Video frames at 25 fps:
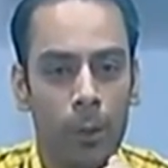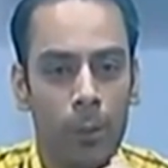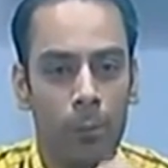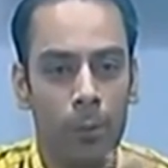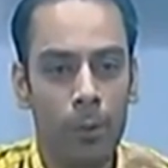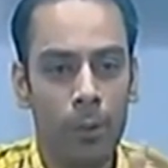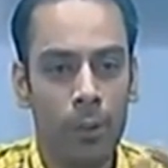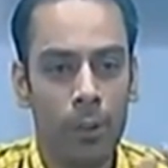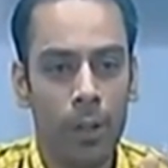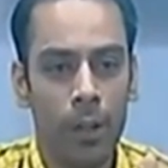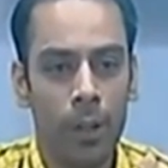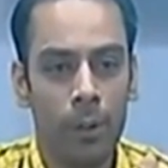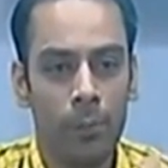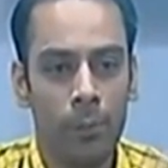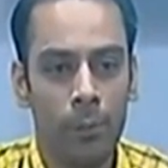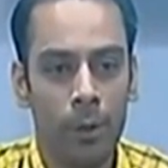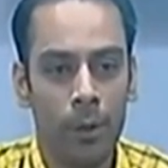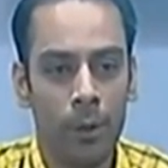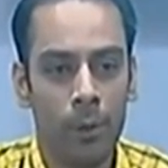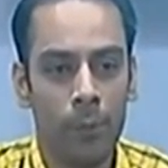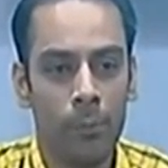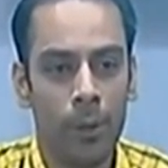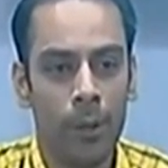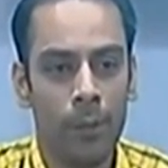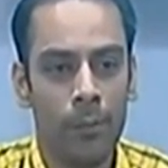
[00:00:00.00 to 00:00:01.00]
because I am
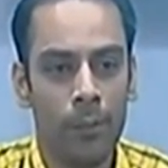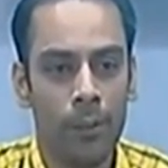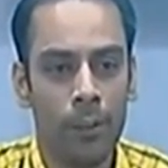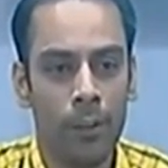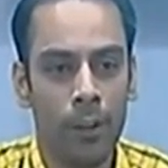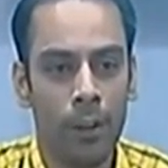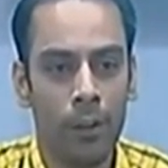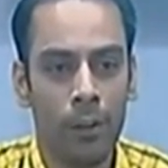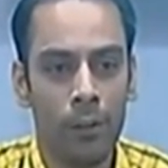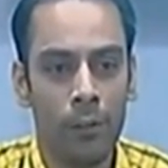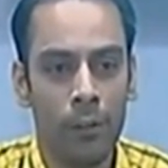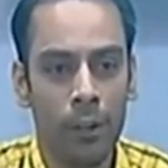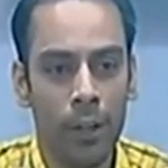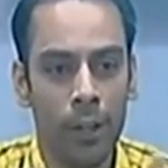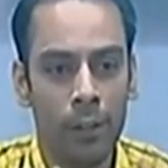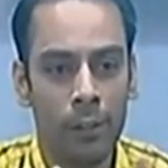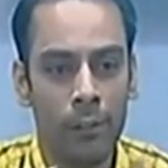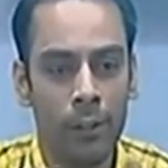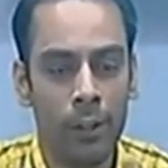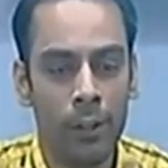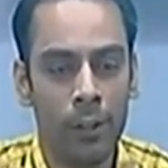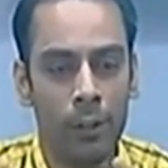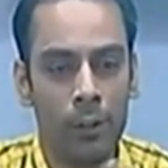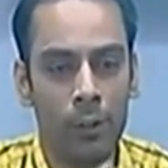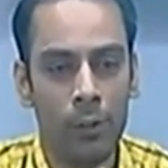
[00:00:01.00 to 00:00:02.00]
occupied with a lot of
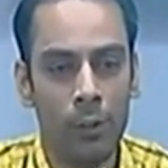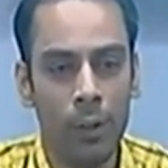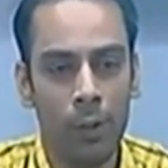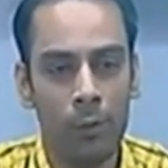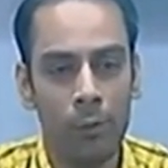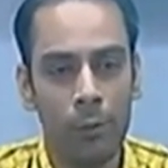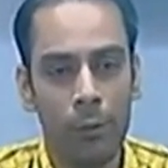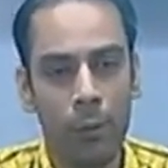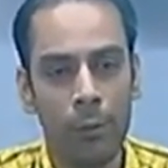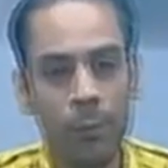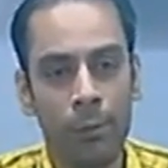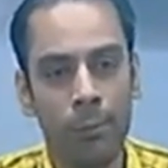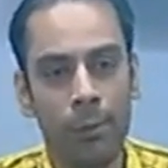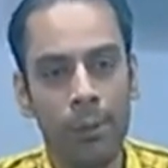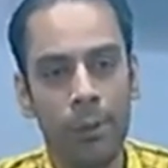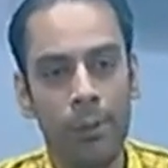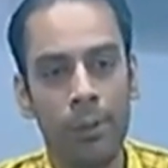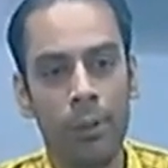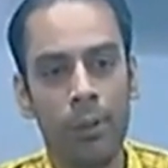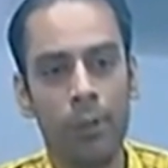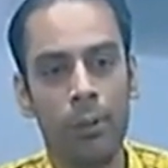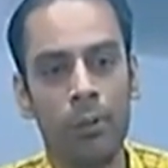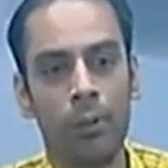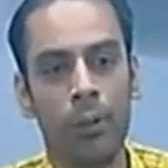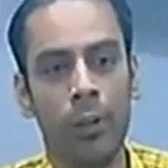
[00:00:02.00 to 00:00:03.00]
activities, to come from
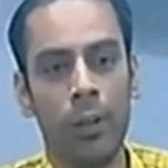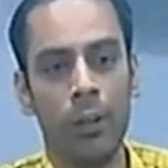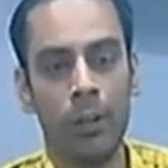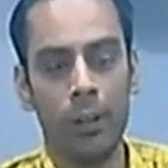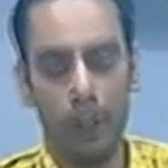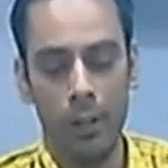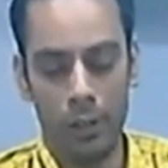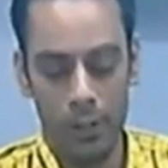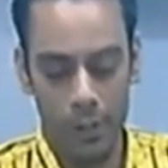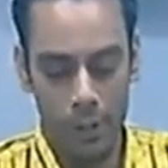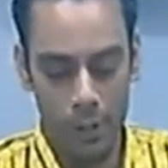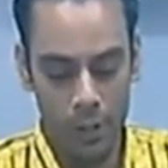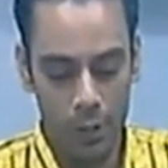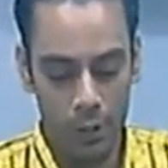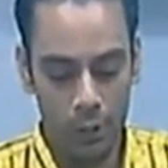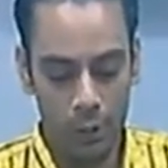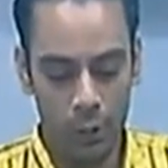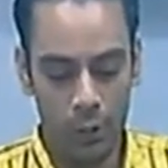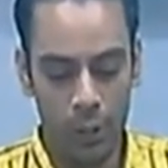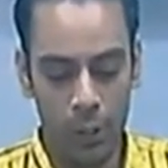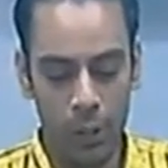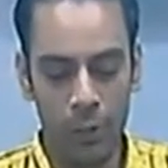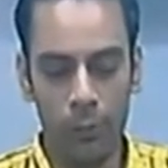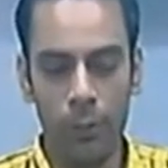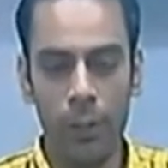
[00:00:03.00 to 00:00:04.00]
Amritsar to Jalandhar.
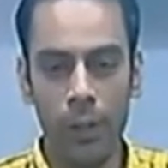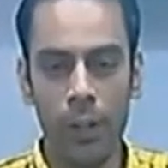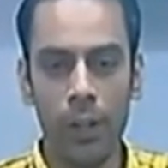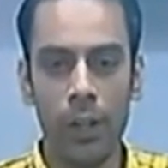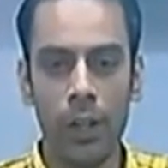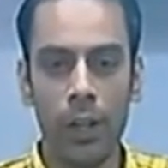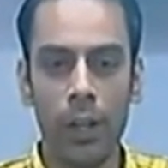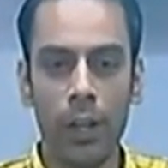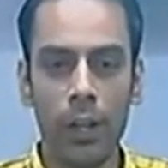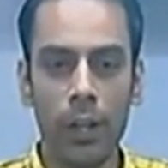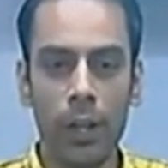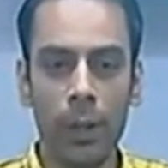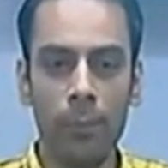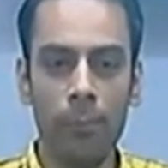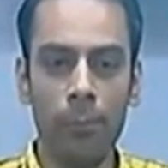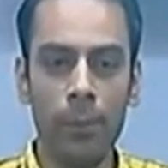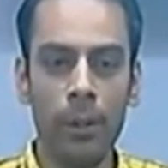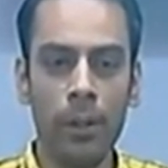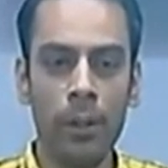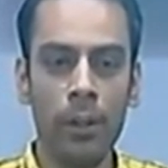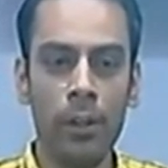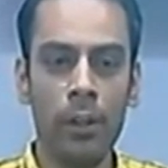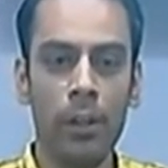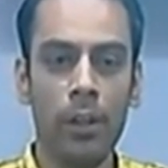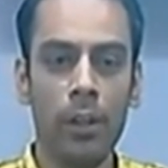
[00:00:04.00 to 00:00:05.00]
So then we
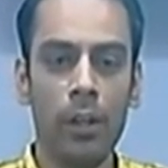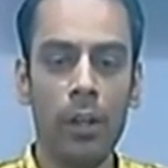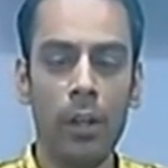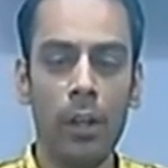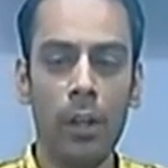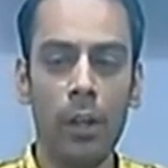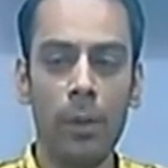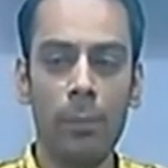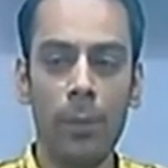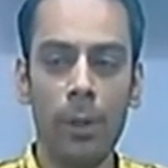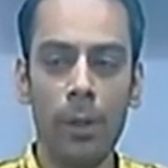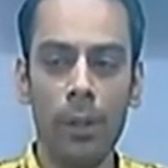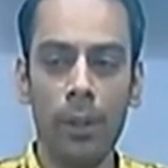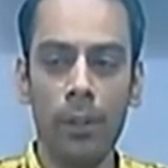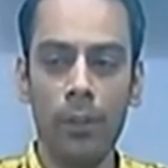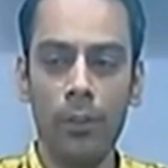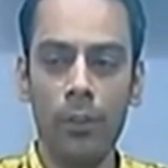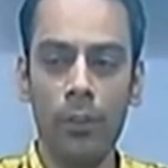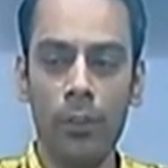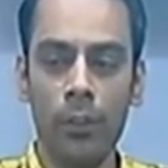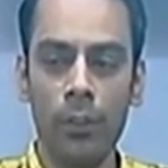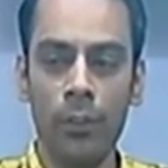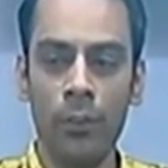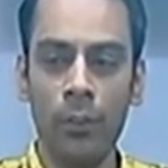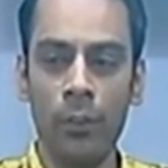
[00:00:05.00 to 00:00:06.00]
attempted, but
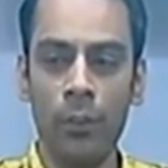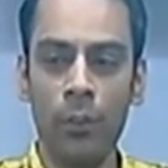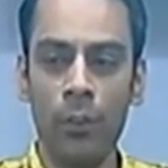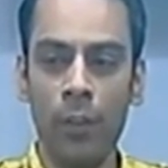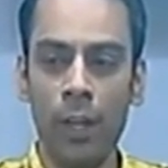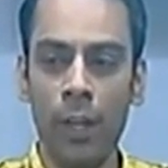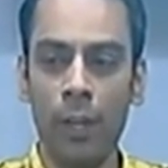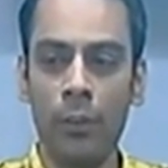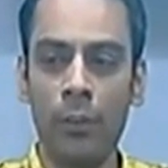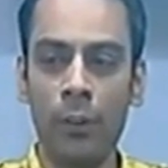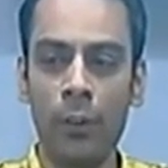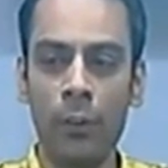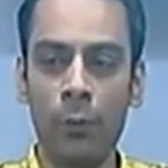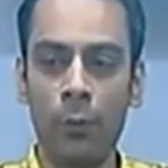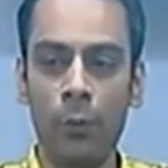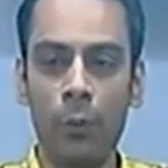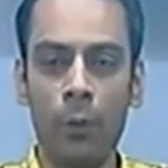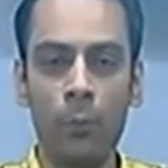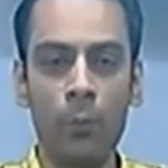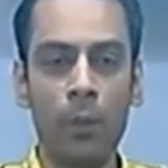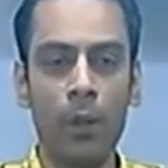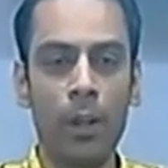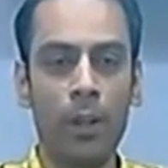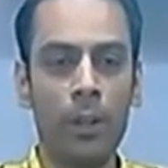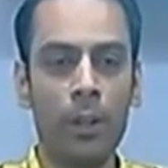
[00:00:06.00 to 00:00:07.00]
since his head was
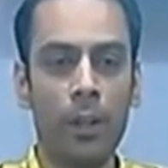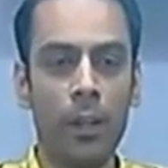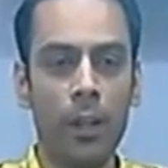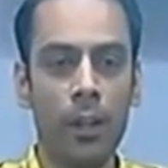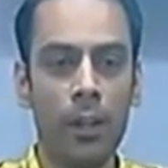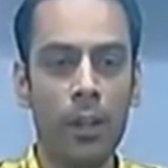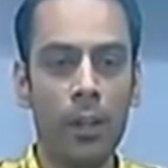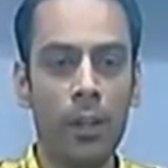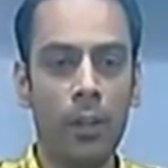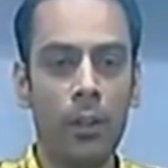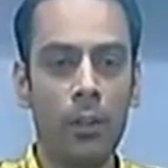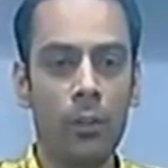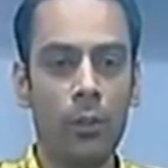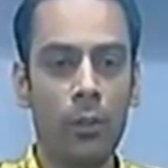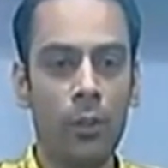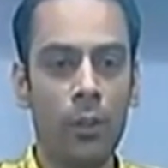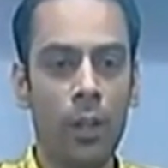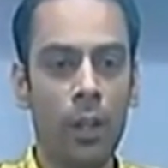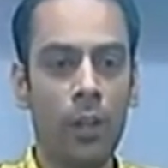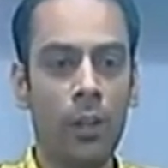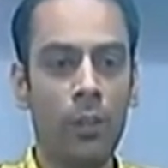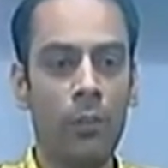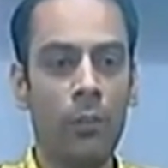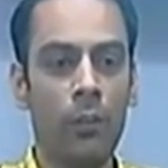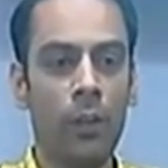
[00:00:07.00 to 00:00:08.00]
from Jalandhar, so
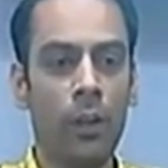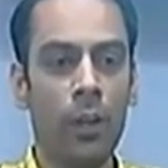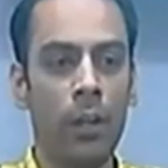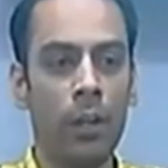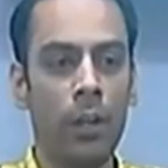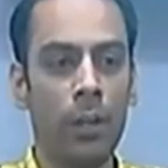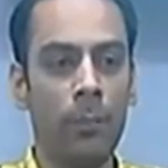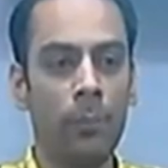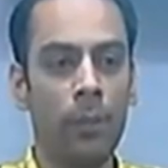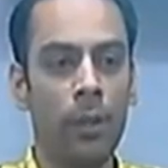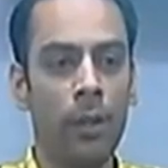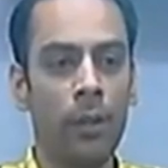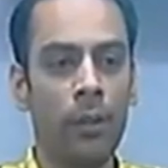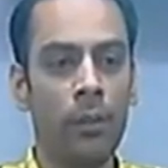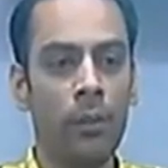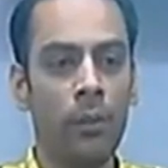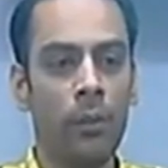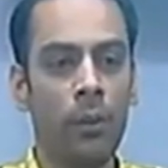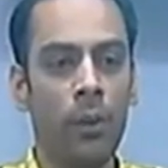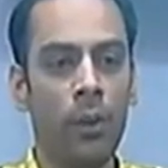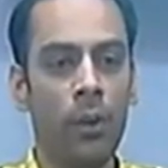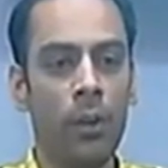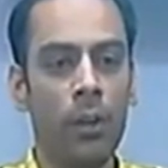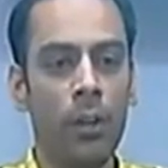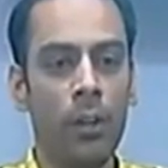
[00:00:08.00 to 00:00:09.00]
then we attempted to
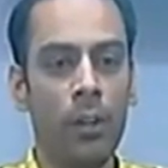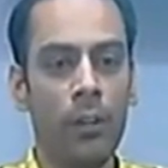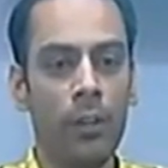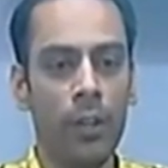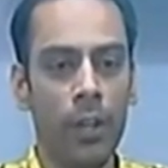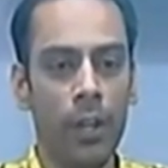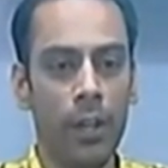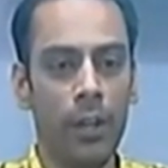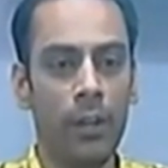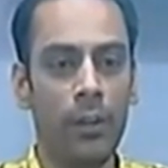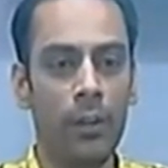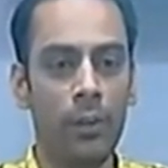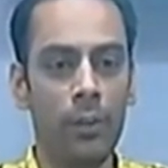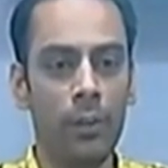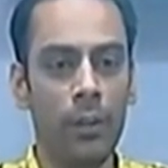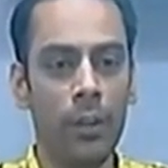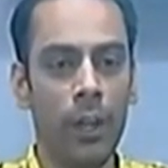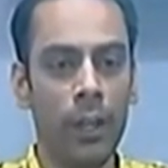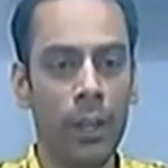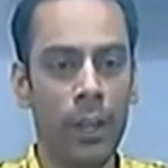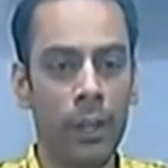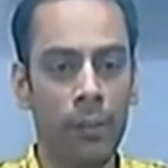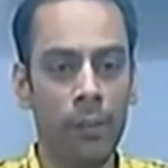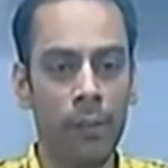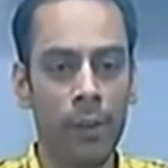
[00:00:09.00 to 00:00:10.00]
call his head to
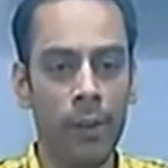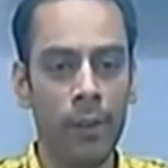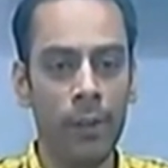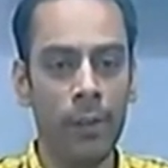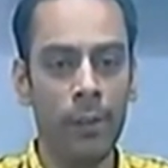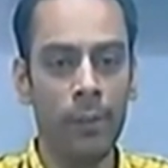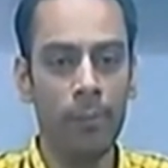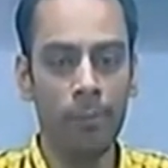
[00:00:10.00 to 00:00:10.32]
that event.